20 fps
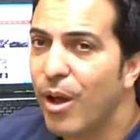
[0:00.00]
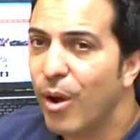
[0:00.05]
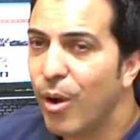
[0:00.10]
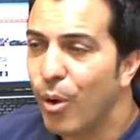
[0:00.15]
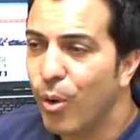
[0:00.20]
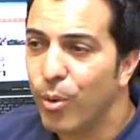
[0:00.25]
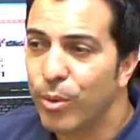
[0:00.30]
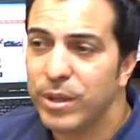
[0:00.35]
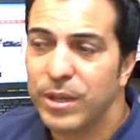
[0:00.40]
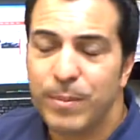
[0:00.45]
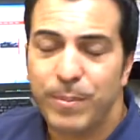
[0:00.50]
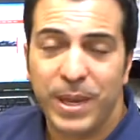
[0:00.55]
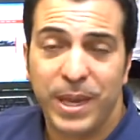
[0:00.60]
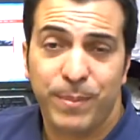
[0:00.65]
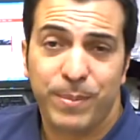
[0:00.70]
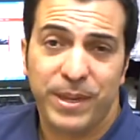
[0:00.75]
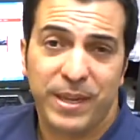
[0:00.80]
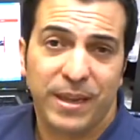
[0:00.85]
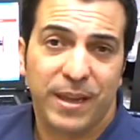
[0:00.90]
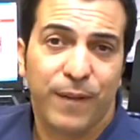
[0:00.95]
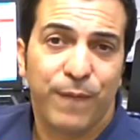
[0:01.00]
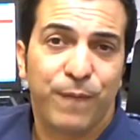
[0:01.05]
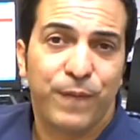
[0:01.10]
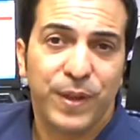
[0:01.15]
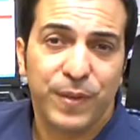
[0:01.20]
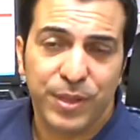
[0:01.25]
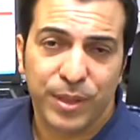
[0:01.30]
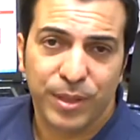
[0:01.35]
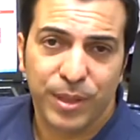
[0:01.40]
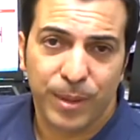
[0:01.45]
Only maybe a
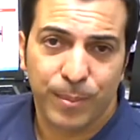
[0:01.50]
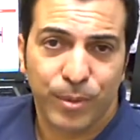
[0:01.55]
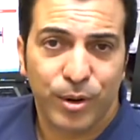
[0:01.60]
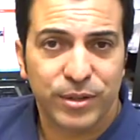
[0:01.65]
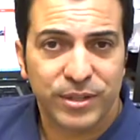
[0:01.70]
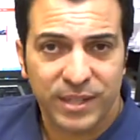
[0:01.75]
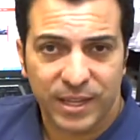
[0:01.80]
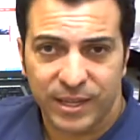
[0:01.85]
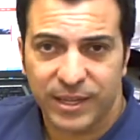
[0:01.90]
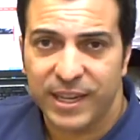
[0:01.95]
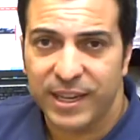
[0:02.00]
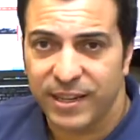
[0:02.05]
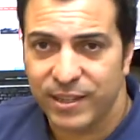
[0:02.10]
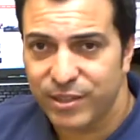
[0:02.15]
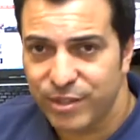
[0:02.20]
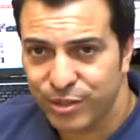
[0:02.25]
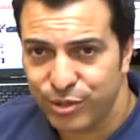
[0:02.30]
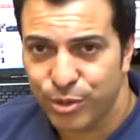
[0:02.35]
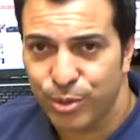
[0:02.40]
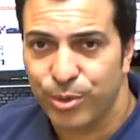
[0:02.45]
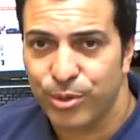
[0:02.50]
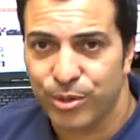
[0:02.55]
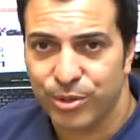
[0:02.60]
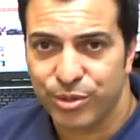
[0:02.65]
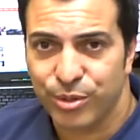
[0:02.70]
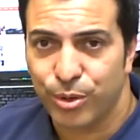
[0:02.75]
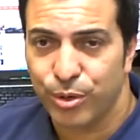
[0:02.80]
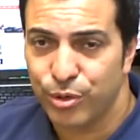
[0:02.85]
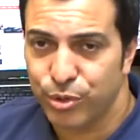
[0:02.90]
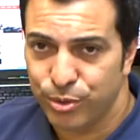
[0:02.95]
fifth of them are dedicated to scooters
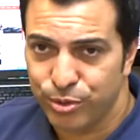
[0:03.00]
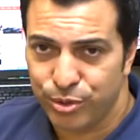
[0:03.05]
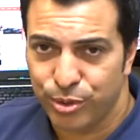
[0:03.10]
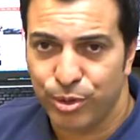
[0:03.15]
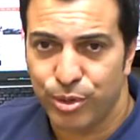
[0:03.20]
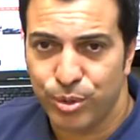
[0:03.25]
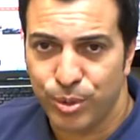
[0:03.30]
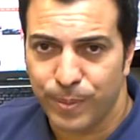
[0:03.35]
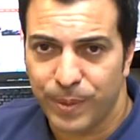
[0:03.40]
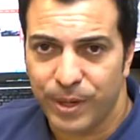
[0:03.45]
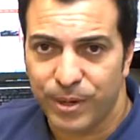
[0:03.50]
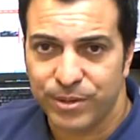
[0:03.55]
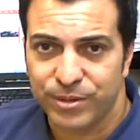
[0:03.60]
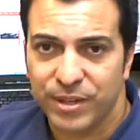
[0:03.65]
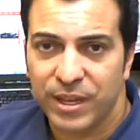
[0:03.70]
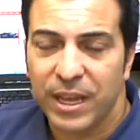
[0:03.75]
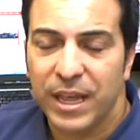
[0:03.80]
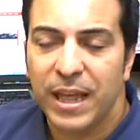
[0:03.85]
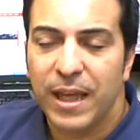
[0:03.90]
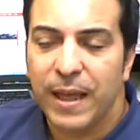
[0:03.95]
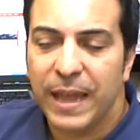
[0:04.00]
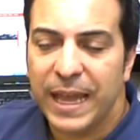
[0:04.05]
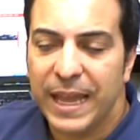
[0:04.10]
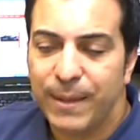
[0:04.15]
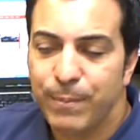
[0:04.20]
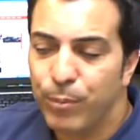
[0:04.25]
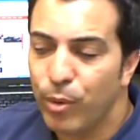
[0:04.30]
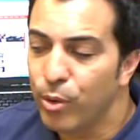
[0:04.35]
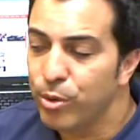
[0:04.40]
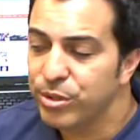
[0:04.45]
or do scooter repairs.
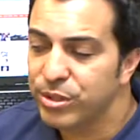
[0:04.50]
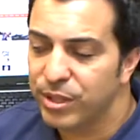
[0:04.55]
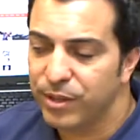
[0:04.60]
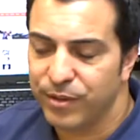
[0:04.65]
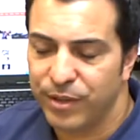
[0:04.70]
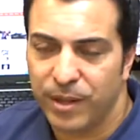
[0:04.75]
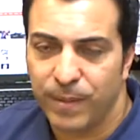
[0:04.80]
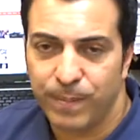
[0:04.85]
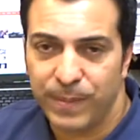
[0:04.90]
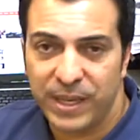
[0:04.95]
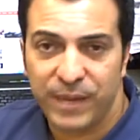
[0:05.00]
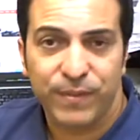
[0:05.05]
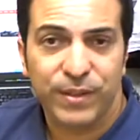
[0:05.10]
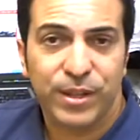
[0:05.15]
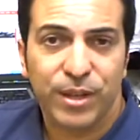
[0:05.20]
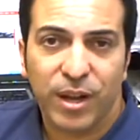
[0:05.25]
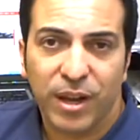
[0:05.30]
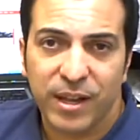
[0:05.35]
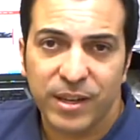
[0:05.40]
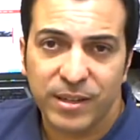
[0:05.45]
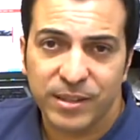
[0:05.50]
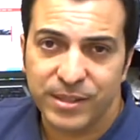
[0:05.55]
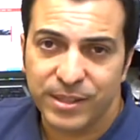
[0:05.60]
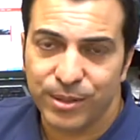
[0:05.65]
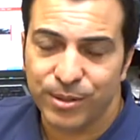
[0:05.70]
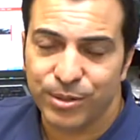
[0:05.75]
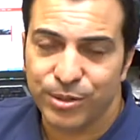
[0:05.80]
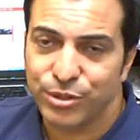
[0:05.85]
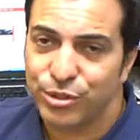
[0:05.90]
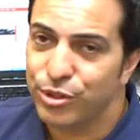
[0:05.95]
And most of them, even the Honda
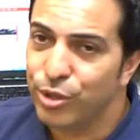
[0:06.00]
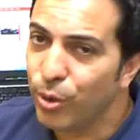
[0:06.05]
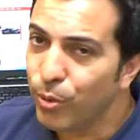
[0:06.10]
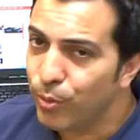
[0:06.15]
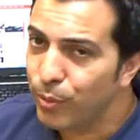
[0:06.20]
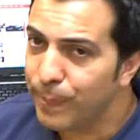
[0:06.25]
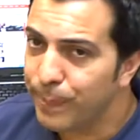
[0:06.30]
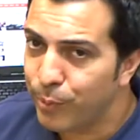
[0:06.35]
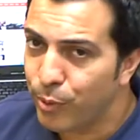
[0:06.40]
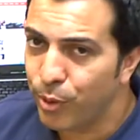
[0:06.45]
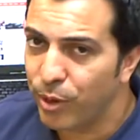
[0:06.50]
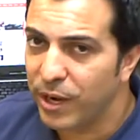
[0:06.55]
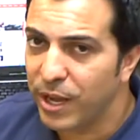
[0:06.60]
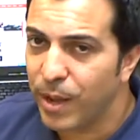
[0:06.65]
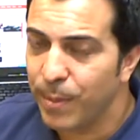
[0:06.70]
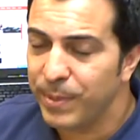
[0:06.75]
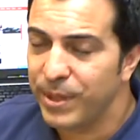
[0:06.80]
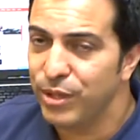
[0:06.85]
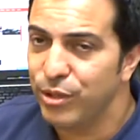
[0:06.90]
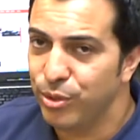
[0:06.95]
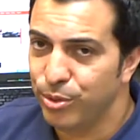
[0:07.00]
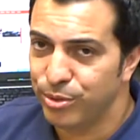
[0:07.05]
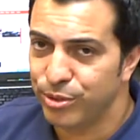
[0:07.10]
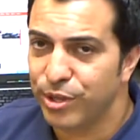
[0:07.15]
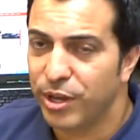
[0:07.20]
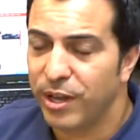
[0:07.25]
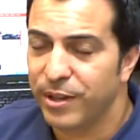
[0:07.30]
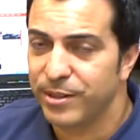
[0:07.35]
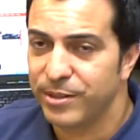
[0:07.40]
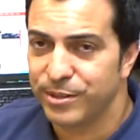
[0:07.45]
dealers, don't report how many used
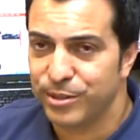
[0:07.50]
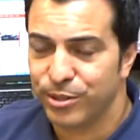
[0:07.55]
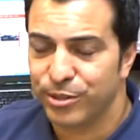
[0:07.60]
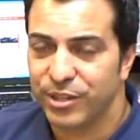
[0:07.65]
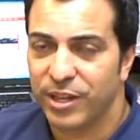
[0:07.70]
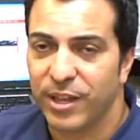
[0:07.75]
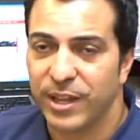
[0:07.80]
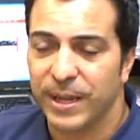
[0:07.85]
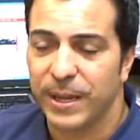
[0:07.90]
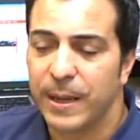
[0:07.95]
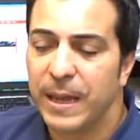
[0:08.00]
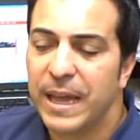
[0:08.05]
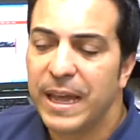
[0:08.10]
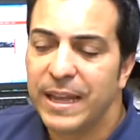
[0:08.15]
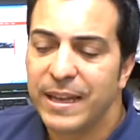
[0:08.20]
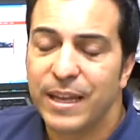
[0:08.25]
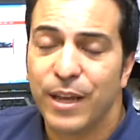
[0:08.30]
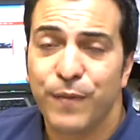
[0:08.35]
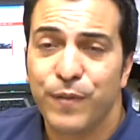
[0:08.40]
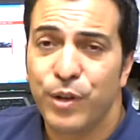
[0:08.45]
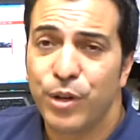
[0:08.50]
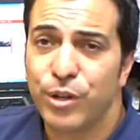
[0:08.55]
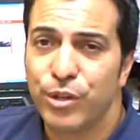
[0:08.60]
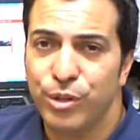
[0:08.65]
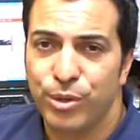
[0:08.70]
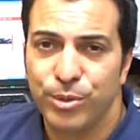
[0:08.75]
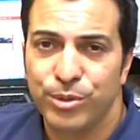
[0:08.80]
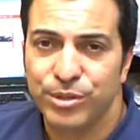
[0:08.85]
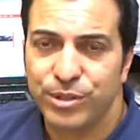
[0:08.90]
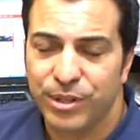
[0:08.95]
Hondas they're selling. Now, if you're
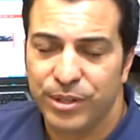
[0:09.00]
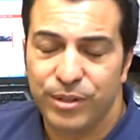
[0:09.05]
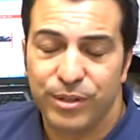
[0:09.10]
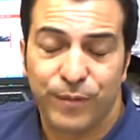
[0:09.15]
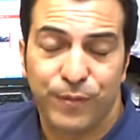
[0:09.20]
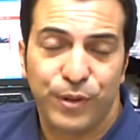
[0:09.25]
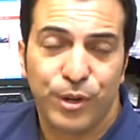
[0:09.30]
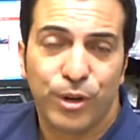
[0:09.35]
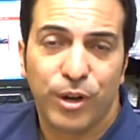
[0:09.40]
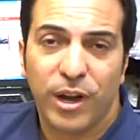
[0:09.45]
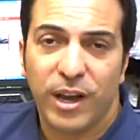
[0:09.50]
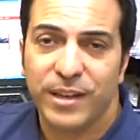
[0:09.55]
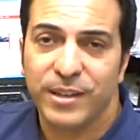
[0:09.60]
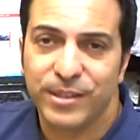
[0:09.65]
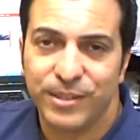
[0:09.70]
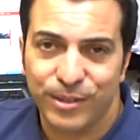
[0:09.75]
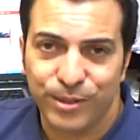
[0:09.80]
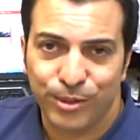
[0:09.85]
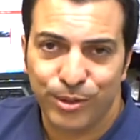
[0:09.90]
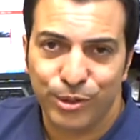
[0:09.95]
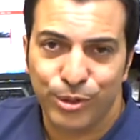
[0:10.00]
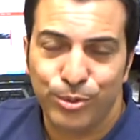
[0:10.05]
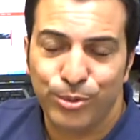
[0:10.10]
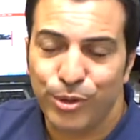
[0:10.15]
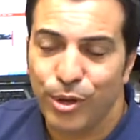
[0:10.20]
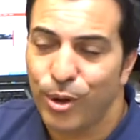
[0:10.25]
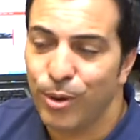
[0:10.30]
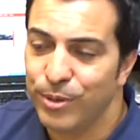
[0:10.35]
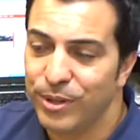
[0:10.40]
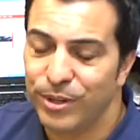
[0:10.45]
a Honda dealer, you
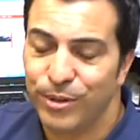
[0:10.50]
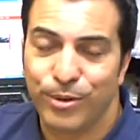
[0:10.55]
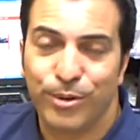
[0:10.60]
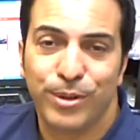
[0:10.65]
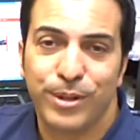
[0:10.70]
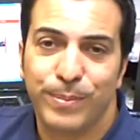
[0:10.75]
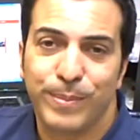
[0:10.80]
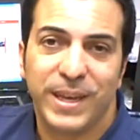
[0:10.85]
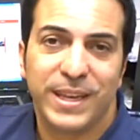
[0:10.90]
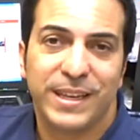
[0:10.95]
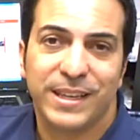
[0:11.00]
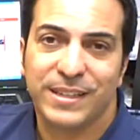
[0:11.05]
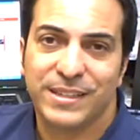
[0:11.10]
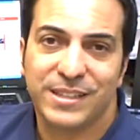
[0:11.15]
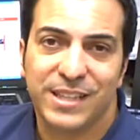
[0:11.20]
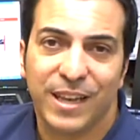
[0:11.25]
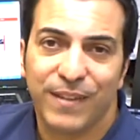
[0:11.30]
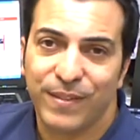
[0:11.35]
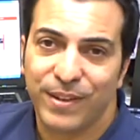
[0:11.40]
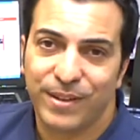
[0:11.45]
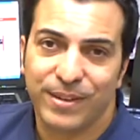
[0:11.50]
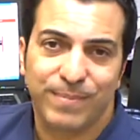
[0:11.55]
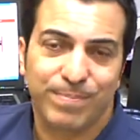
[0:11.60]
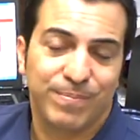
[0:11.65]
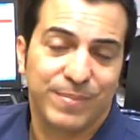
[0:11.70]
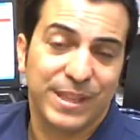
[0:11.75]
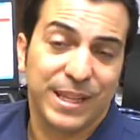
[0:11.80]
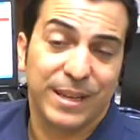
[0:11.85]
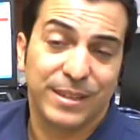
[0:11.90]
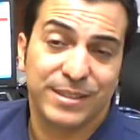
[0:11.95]
know that you're only making
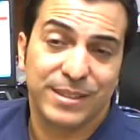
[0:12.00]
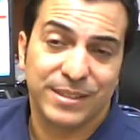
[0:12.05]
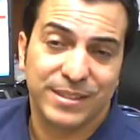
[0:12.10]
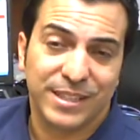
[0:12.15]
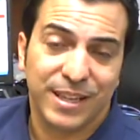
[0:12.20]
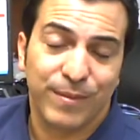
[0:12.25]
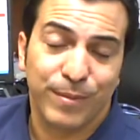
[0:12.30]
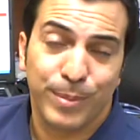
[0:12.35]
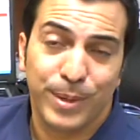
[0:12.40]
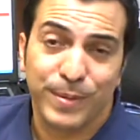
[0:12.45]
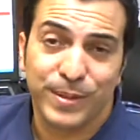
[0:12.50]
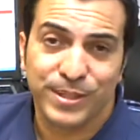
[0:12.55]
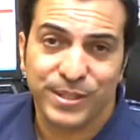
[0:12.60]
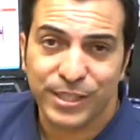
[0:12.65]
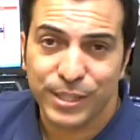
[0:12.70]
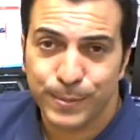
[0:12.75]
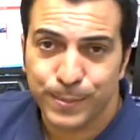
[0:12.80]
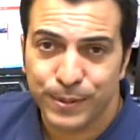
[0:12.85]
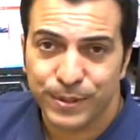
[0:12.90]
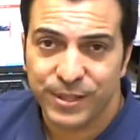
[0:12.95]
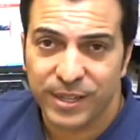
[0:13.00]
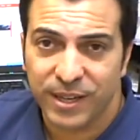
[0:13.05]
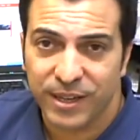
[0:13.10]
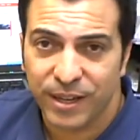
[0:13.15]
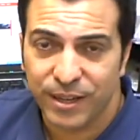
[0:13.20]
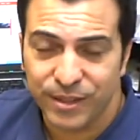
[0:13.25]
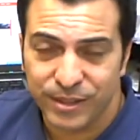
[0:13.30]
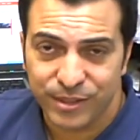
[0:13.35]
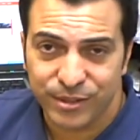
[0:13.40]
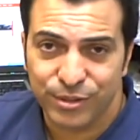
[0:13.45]
less than 7, maybe 6%
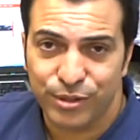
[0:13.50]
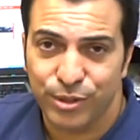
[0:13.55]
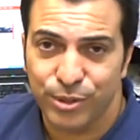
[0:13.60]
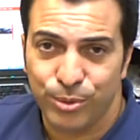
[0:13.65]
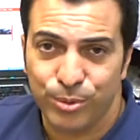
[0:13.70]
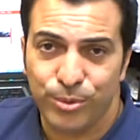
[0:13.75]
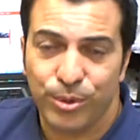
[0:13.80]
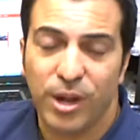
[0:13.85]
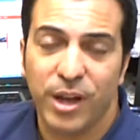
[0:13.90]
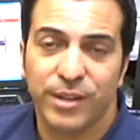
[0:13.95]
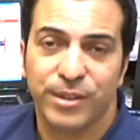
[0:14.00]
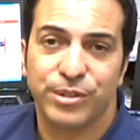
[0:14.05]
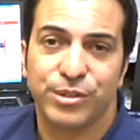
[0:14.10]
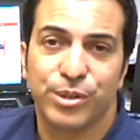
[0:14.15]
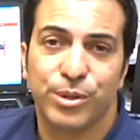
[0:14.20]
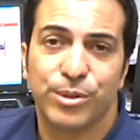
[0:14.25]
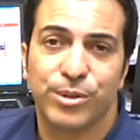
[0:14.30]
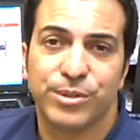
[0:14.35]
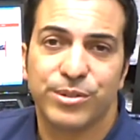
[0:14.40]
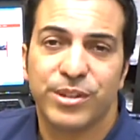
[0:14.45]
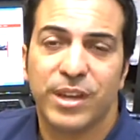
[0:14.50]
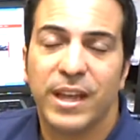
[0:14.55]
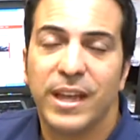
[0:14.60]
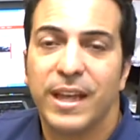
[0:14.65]
on these new Honda scooters.